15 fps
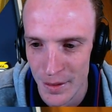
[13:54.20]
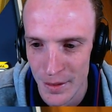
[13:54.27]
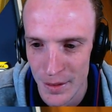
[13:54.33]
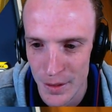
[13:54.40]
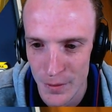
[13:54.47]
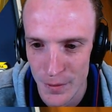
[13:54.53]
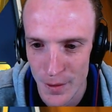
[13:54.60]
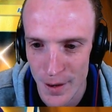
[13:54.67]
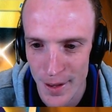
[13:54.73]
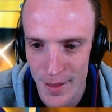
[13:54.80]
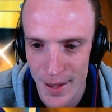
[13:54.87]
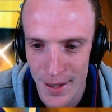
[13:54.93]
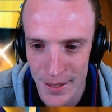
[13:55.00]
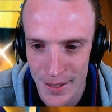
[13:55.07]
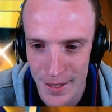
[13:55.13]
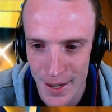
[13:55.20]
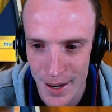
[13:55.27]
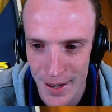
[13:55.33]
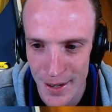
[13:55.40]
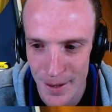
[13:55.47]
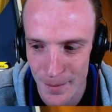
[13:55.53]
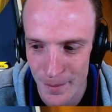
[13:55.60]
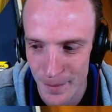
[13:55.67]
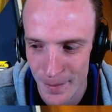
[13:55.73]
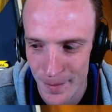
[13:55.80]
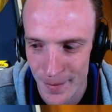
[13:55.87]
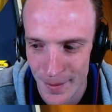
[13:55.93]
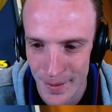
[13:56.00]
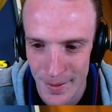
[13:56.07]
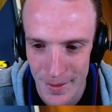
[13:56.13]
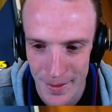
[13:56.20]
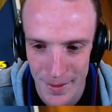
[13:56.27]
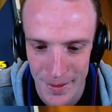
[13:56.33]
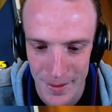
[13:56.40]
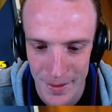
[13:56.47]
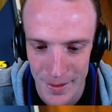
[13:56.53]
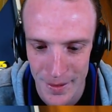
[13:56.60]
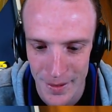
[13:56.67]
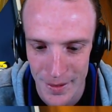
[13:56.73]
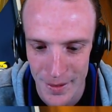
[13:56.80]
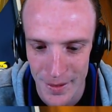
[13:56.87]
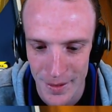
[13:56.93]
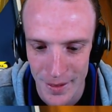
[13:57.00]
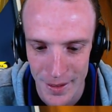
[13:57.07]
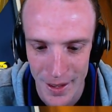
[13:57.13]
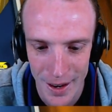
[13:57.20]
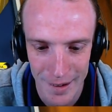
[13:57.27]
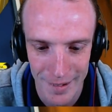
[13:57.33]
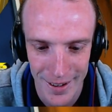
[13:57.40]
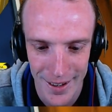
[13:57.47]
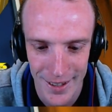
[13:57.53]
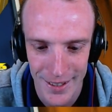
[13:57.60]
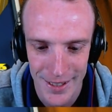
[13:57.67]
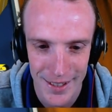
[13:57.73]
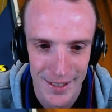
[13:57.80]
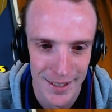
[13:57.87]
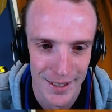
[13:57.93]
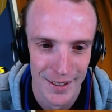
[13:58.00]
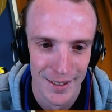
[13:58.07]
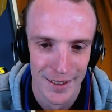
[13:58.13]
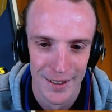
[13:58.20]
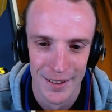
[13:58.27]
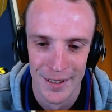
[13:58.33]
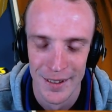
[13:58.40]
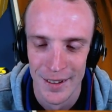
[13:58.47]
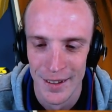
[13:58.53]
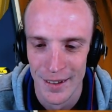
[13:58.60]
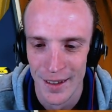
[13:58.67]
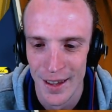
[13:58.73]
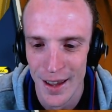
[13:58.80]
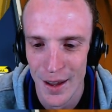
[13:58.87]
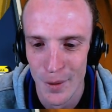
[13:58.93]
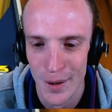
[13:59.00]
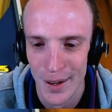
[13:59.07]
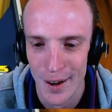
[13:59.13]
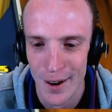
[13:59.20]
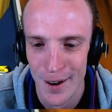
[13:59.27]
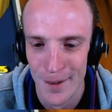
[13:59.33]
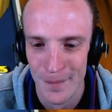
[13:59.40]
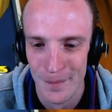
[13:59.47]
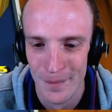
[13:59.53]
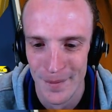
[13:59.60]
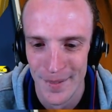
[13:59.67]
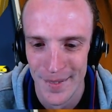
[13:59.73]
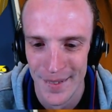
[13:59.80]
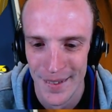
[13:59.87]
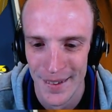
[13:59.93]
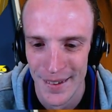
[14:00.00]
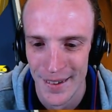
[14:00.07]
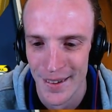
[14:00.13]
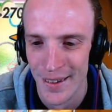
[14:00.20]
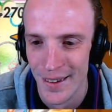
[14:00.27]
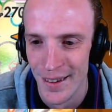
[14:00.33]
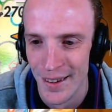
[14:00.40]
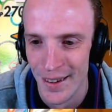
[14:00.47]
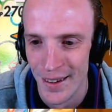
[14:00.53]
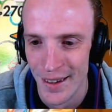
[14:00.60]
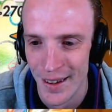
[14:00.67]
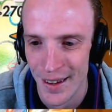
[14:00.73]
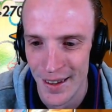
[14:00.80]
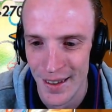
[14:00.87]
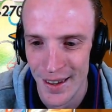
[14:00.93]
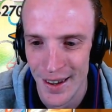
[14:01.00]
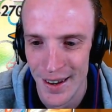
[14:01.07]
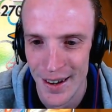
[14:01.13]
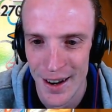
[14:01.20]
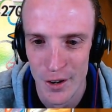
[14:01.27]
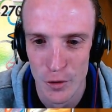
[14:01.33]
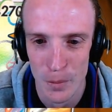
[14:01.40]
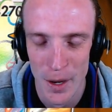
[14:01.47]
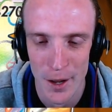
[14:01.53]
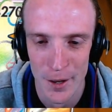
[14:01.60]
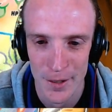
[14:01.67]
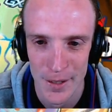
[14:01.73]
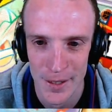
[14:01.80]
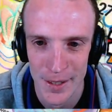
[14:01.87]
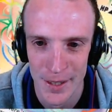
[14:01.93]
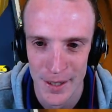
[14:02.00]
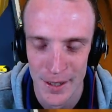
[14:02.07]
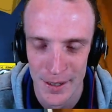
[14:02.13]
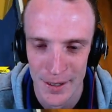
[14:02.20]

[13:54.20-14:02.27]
Let's find that stadium. There it is. There we go. And then 100 blows.